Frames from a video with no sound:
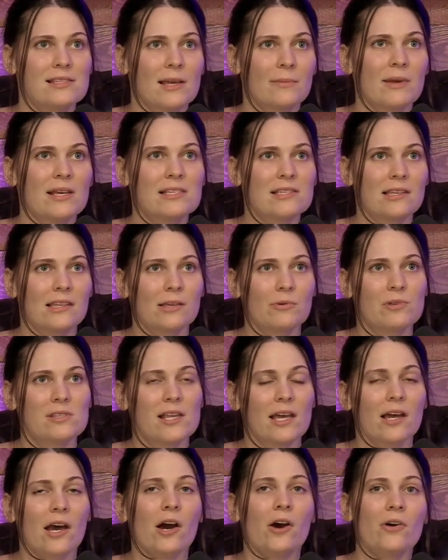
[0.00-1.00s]
I basically was
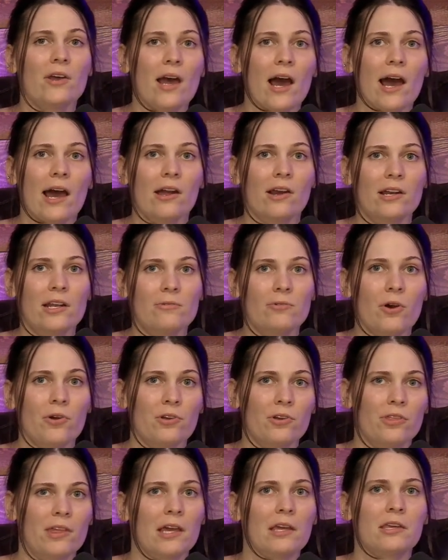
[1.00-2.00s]
like, oh yeah, I already wrote
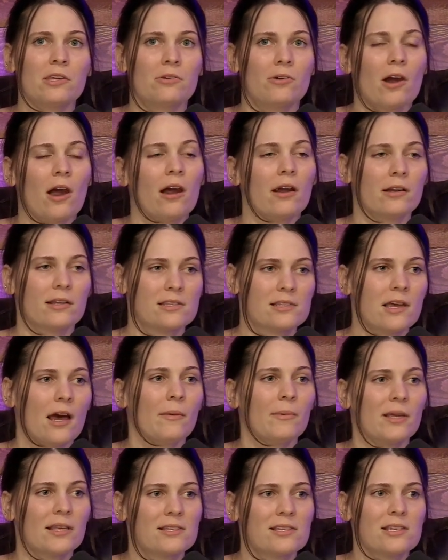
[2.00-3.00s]
your thank you card, it's
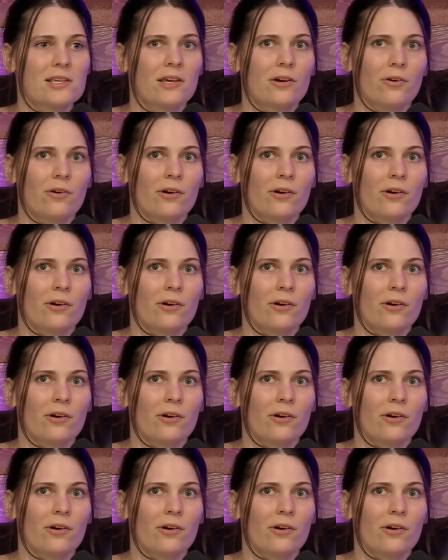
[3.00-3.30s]
coming to you.